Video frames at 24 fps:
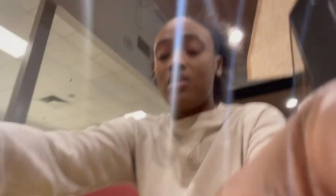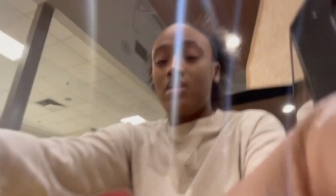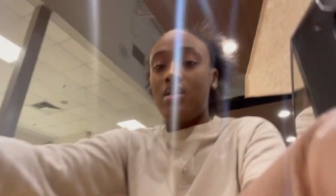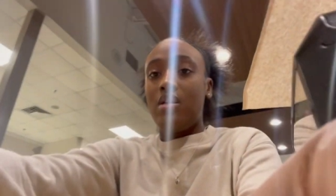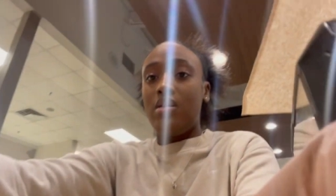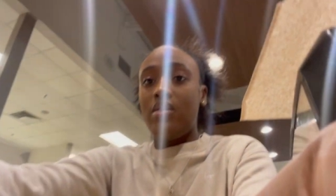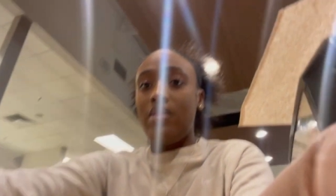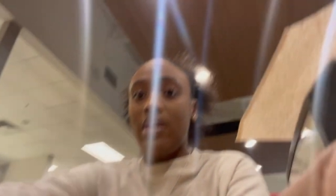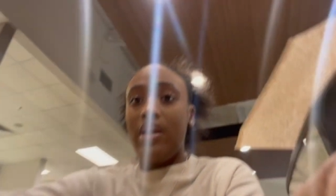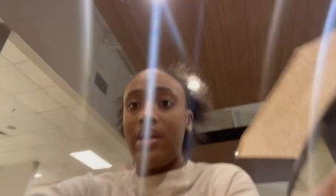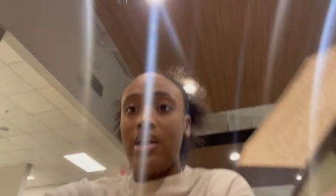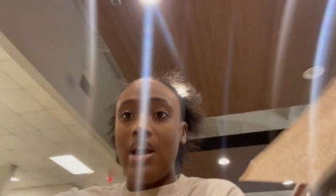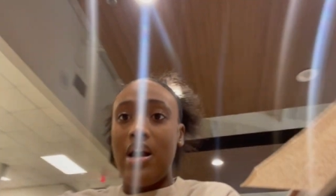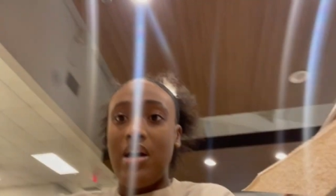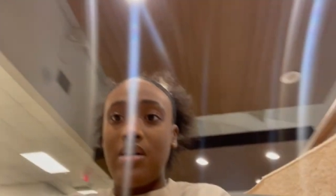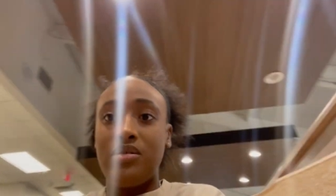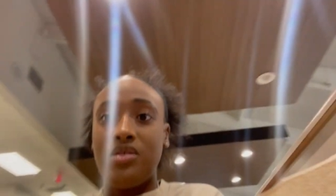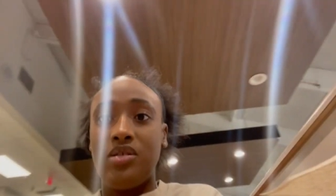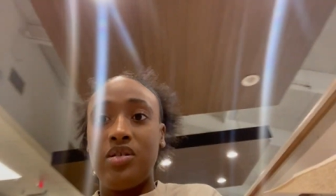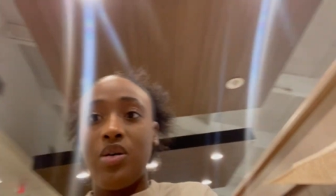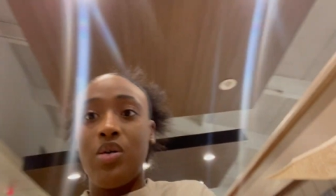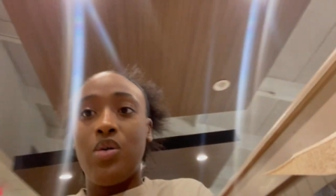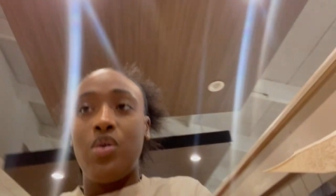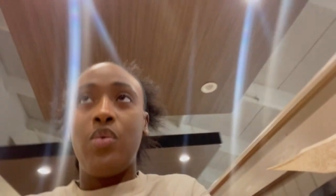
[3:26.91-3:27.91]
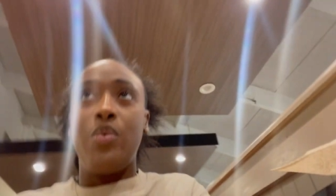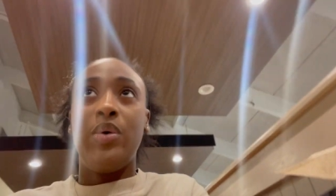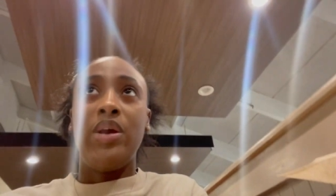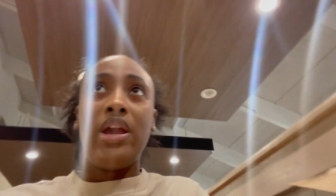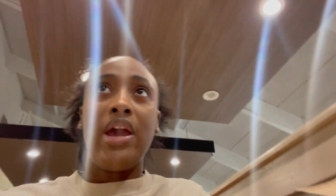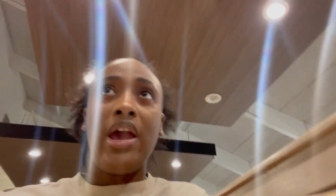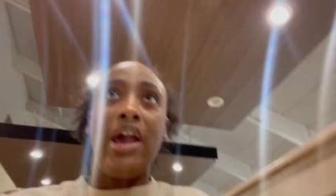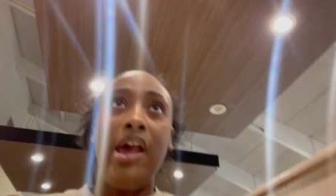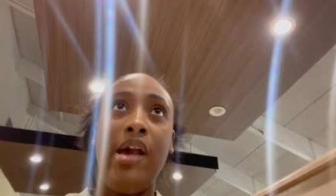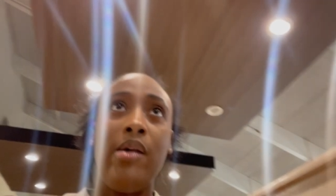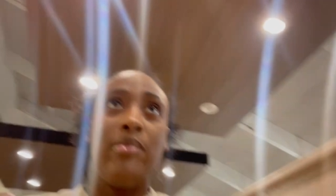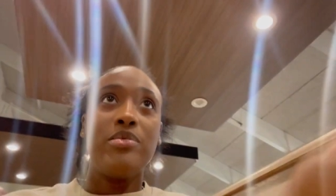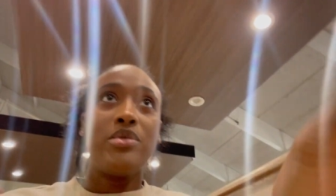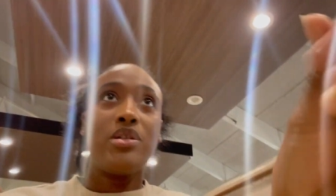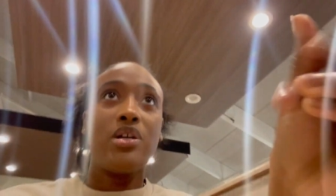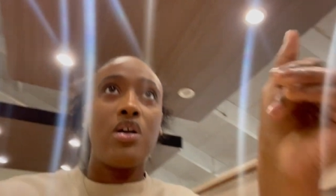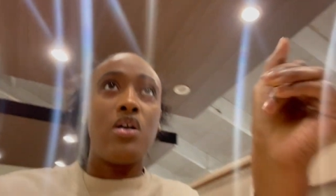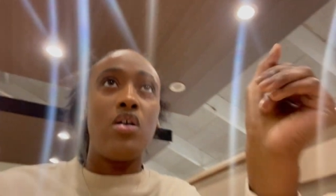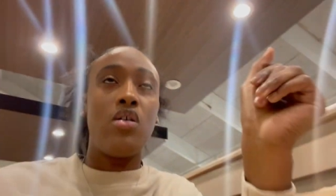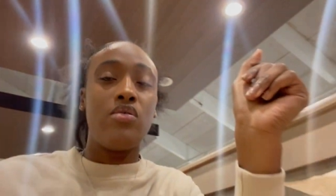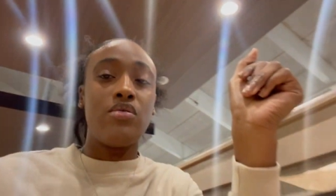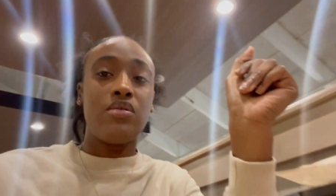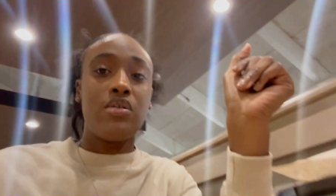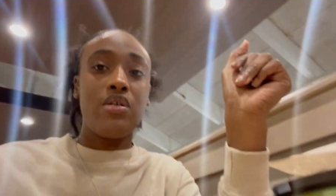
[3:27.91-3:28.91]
Okay, y'all. So we came to Golden